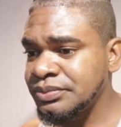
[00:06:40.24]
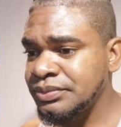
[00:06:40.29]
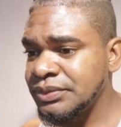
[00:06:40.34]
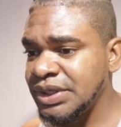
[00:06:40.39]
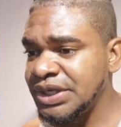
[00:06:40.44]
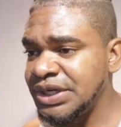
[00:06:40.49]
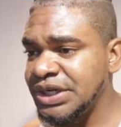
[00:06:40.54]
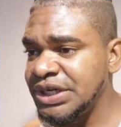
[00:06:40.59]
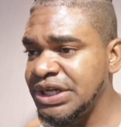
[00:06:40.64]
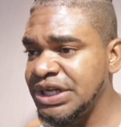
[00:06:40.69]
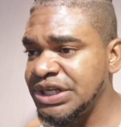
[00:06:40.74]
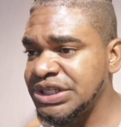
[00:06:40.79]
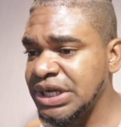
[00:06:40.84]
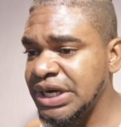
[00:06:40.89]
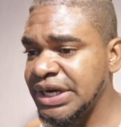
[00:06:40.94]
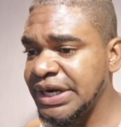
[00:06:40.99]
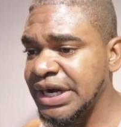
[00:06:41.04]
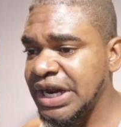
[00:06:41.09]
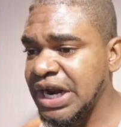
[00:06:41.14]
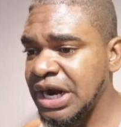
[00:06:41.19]
in the
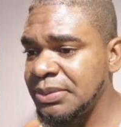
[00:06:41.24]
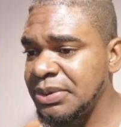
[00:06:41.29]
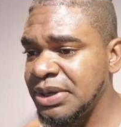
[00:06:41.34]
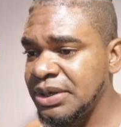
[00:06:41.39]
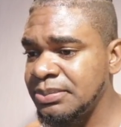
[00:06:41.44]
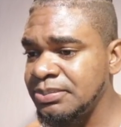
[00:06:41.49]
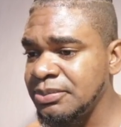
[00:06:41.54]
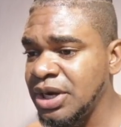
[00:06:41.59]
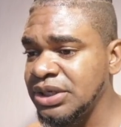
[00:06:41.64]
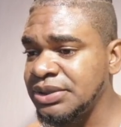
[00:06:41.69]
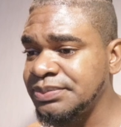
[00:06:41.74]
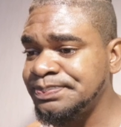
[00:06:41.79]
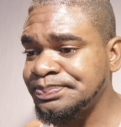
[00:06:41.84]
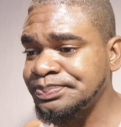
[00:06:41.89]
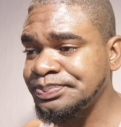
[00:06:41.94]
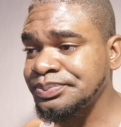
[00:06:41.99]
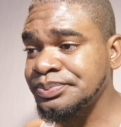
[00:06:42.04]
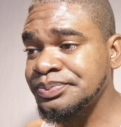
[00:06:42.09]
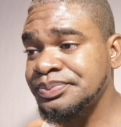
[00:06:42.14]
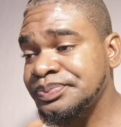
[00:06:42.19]
nature the Caribbean.
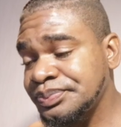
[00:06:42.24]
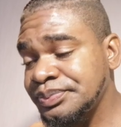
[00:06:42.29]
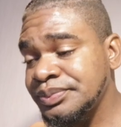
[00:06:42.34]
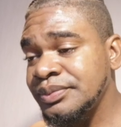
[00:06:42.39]
But